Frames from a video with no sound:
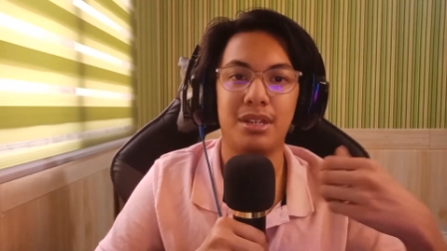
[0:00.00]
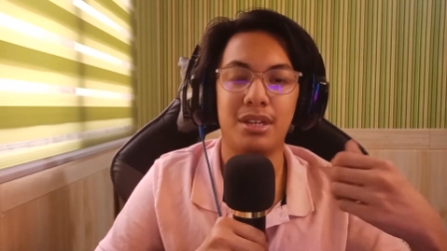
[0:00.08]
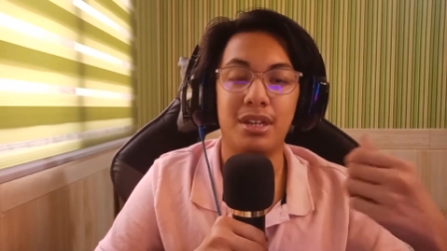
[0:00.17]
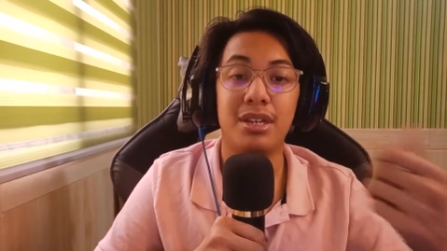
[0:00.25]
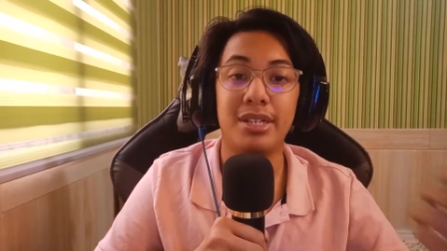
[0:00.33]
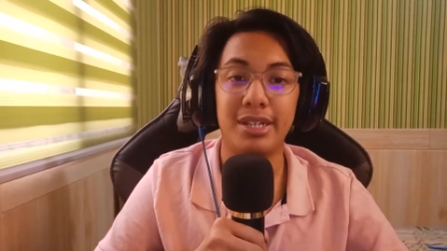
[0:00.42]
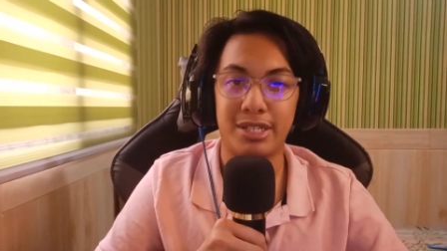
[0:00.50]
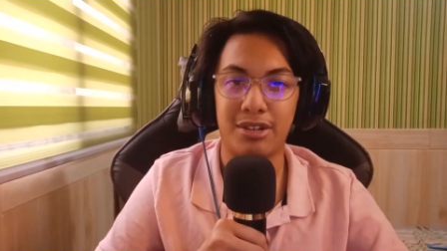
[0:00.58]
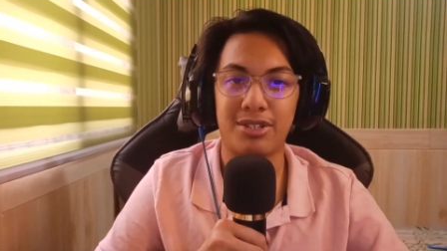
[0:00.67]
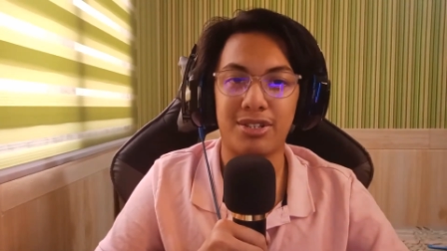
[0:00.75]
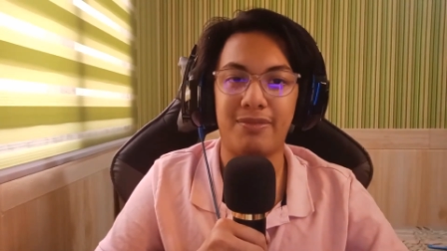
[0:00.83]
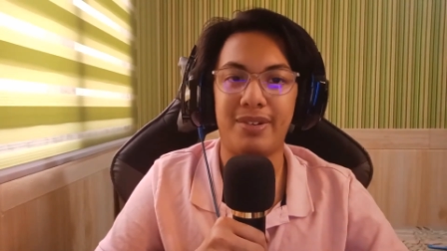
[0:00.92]
It's
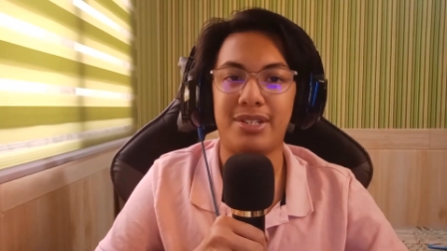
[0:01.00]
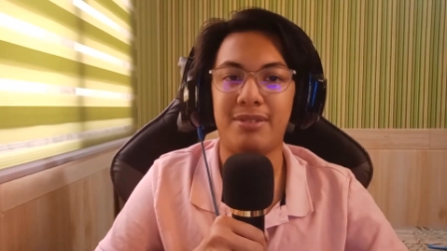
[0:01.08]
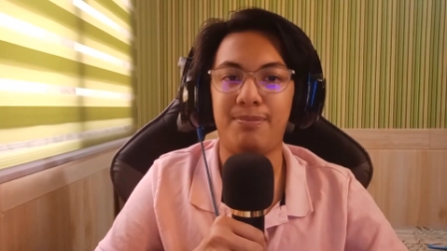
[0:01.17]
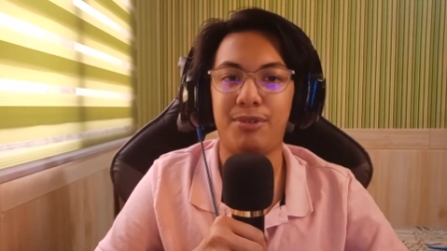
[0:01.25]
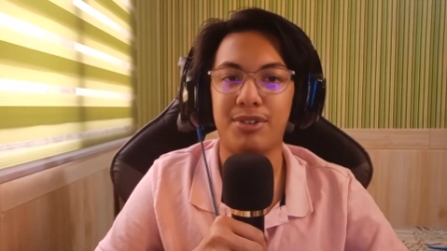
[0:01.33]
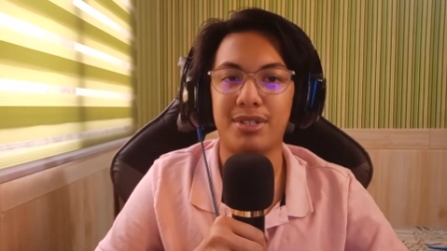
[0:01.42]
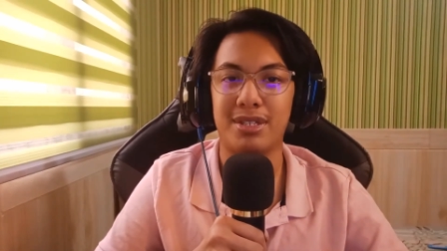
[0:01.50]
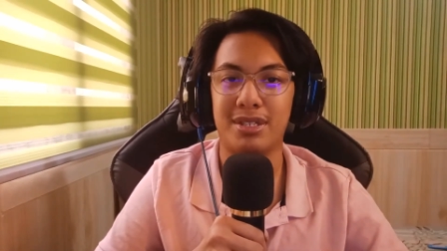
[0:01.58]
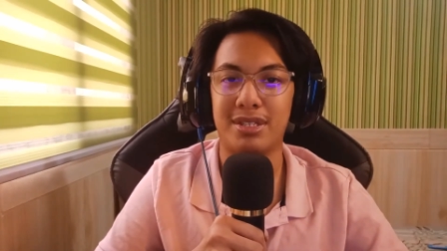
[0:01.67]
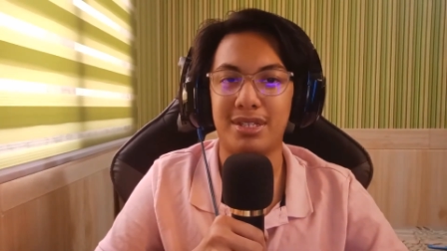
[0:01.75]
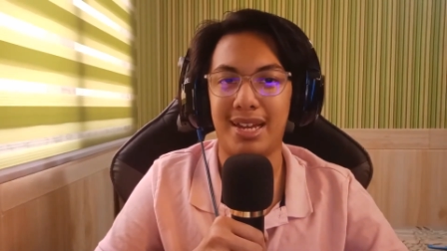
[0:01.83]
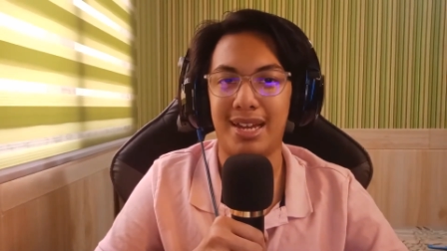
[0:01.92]
also very important
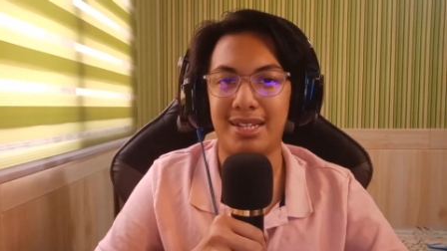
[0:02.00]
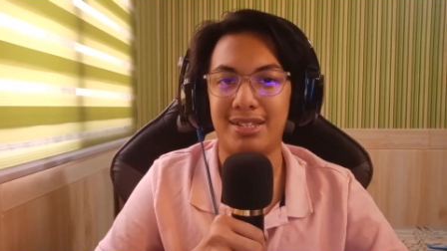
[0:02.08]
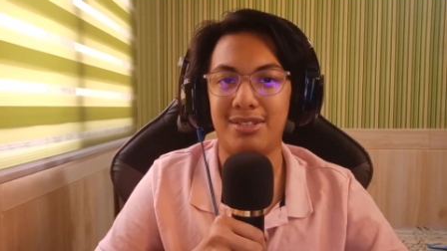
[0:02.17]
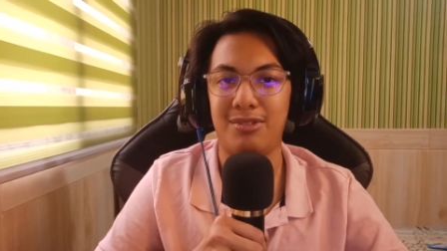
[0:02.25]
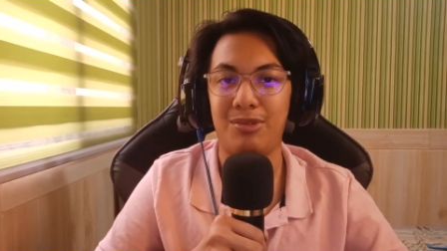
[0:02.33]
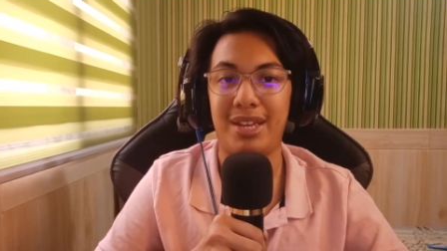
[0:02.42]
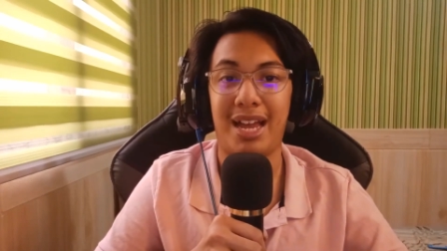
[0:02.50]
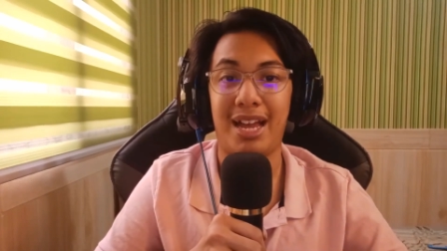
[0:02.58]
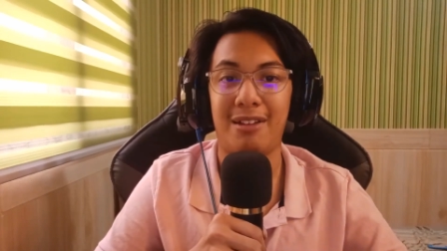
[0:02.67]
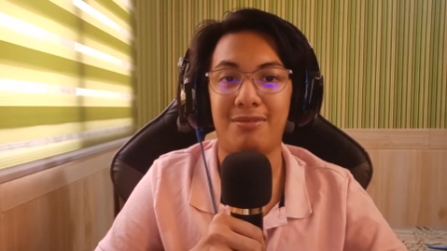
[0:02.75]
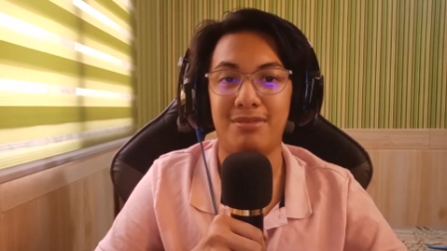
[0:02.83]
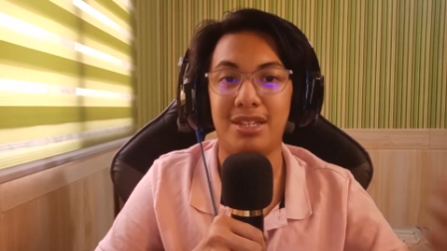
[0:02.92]
that we
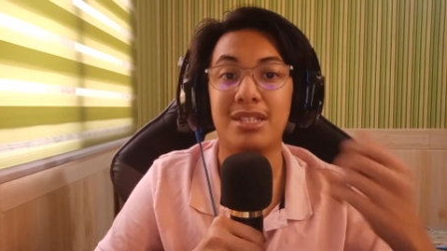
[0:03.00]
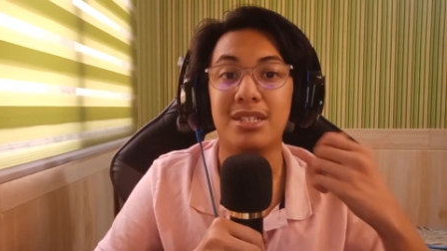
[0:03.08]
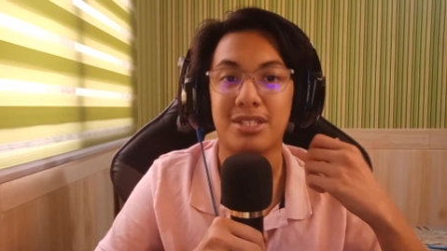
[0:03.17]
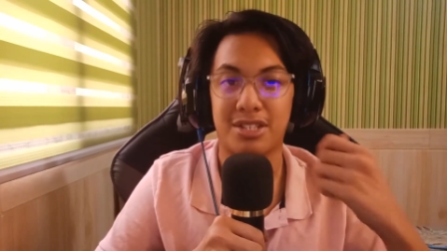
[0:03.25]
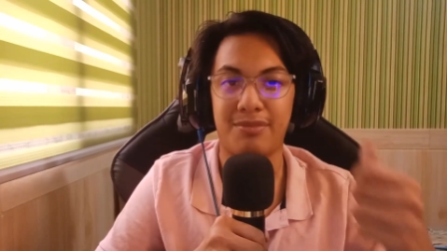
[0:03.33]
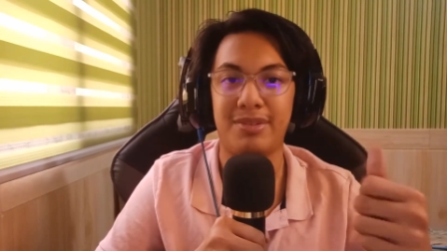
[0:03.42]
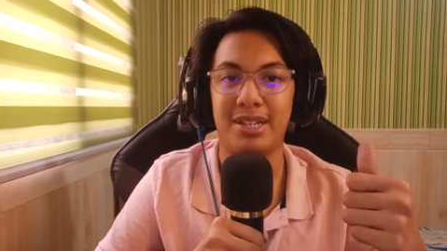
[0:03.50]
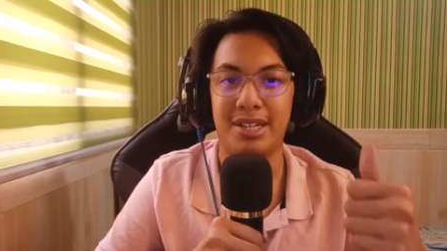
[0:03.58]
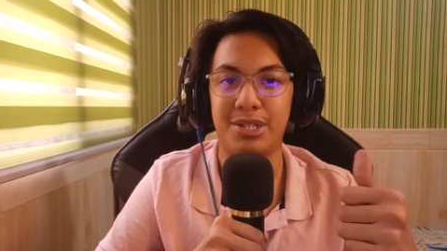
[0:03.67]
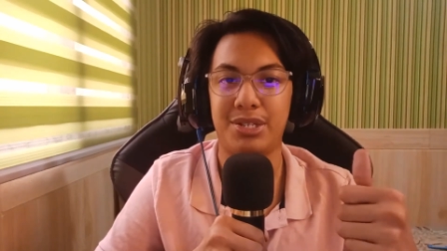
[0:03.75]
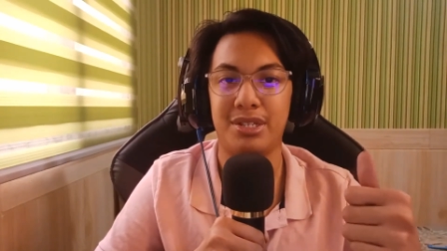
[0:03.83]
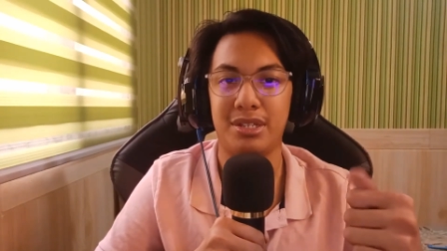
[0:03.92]
have the
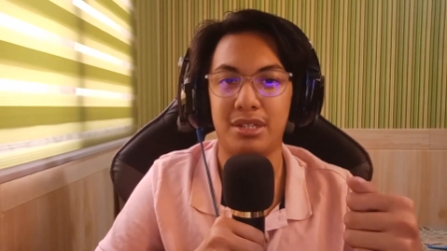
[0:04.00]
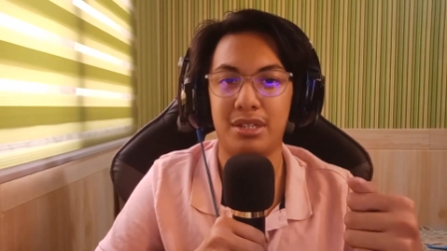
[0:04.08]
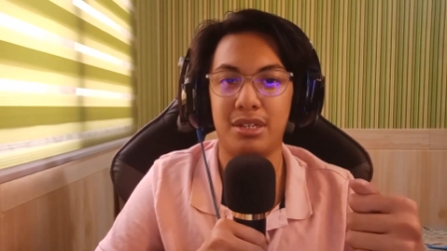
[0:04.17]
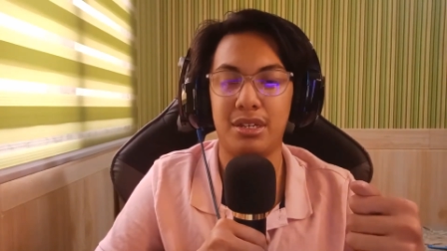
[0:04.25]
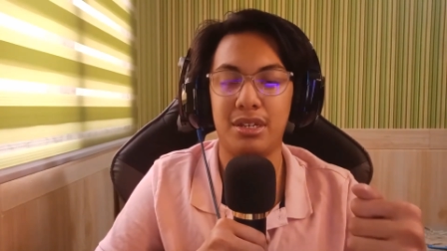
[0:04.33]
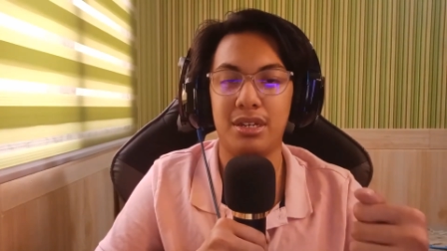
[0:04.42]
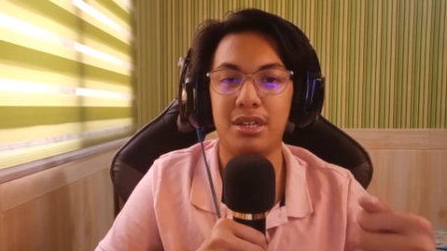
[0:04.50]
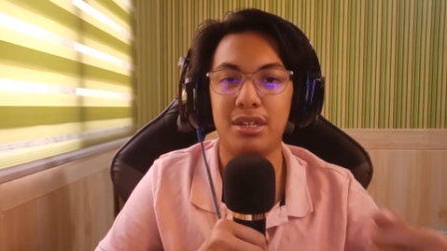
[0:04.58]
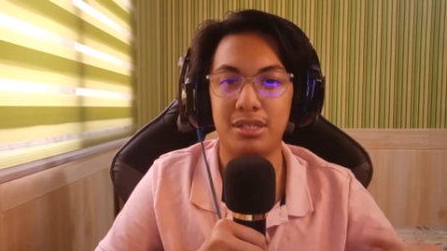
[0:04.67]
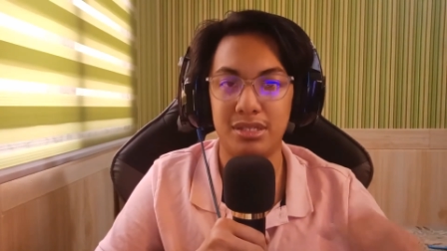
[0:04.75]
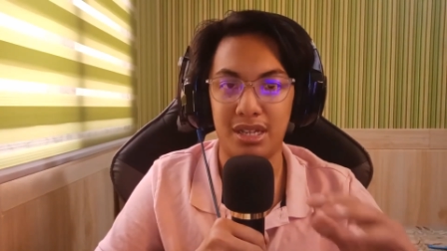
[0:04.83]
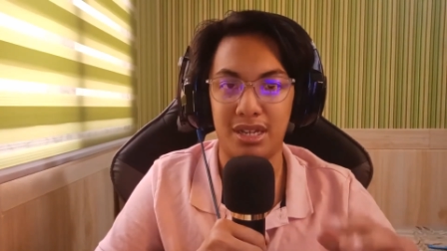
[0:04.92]
determination,
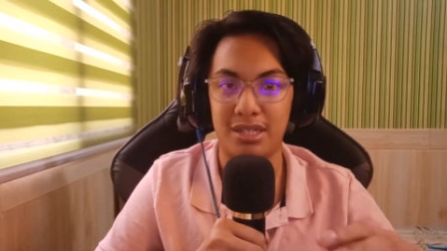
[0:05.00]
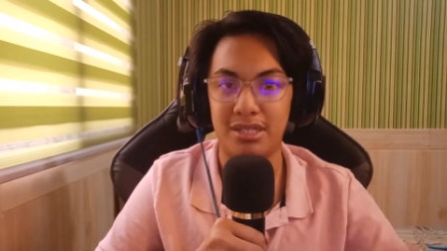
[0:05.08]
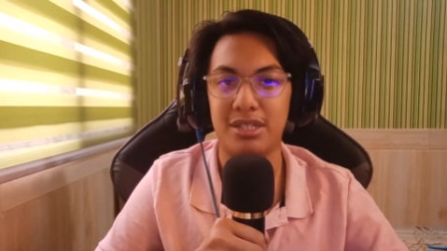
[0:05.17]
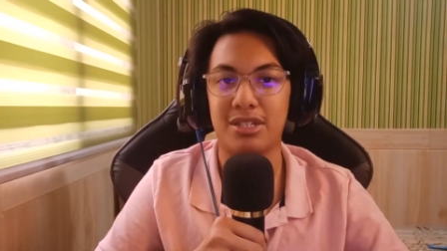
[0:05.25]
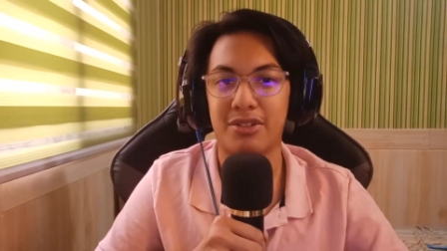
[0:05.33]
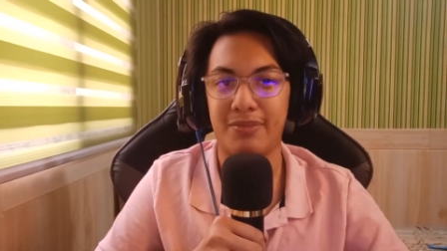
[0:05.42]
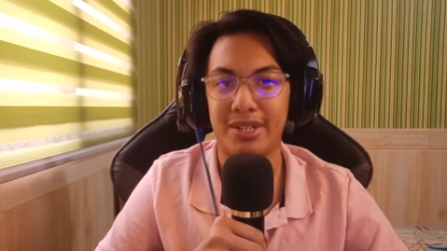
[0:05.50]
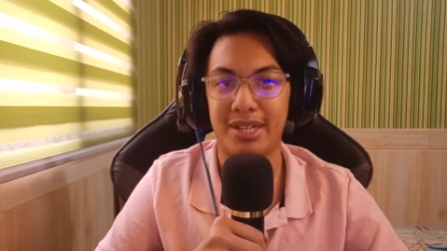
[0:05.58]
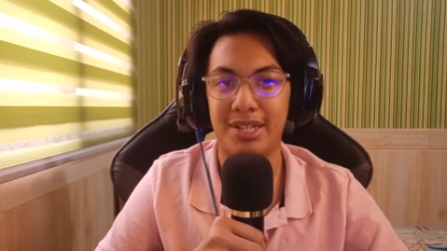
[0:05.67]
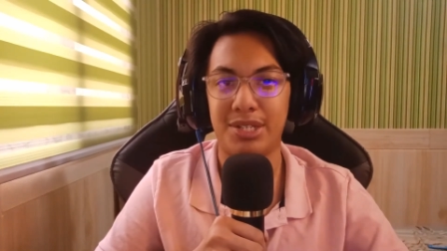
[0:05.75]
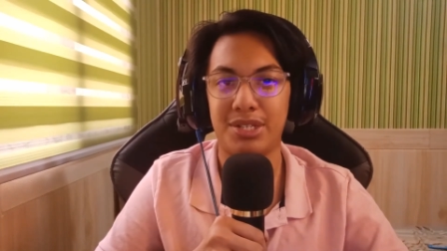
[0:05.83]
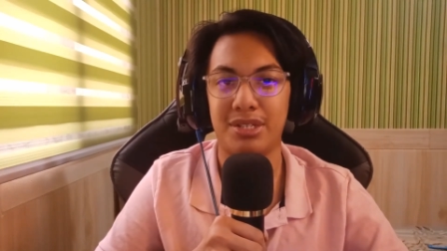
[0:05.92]
the
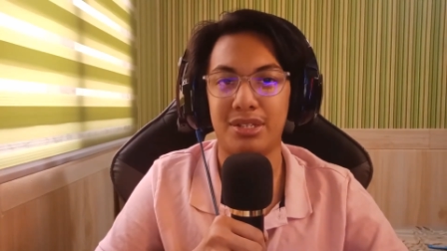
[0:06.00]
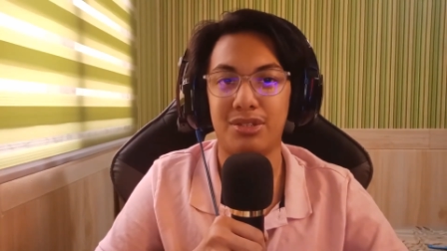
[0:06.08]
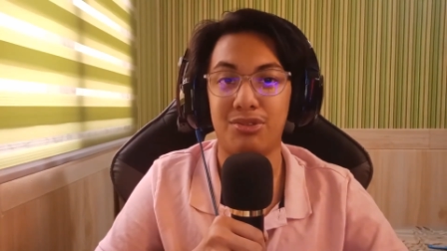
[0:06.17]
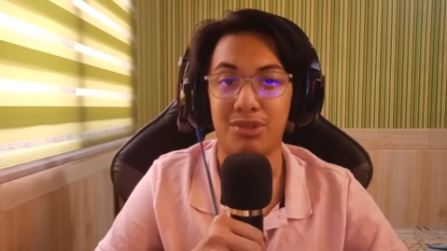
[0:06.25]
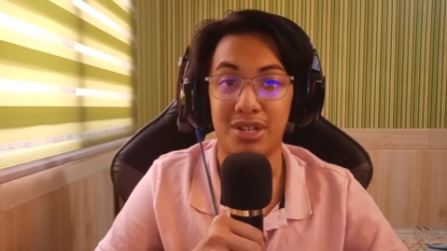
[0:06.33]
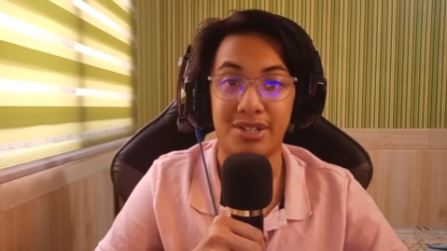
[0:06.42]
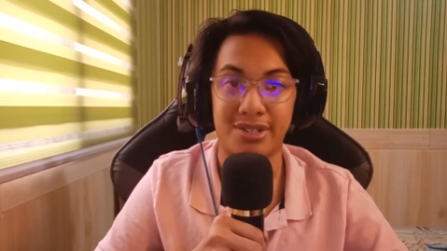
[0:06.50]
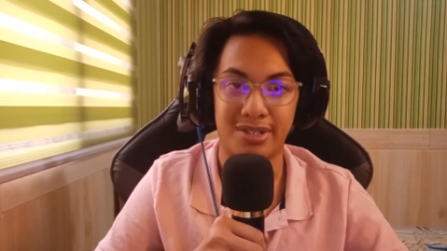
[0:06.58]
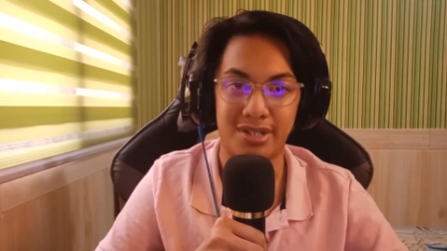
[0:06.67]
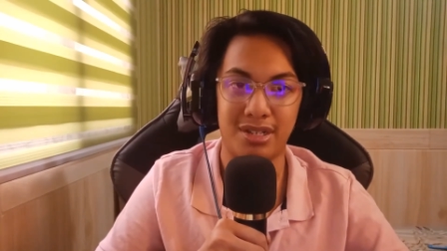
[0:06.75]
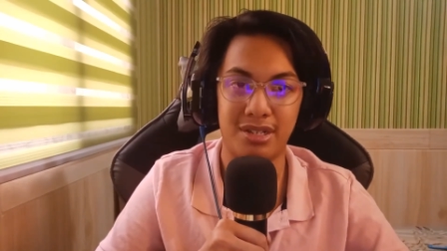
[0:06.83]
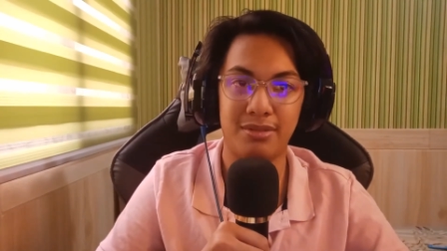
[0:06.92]
determination to
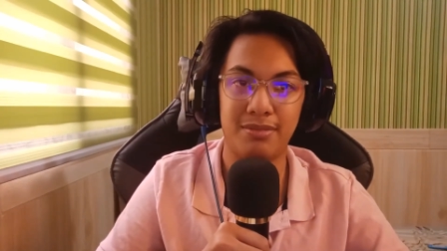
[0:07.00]
learn.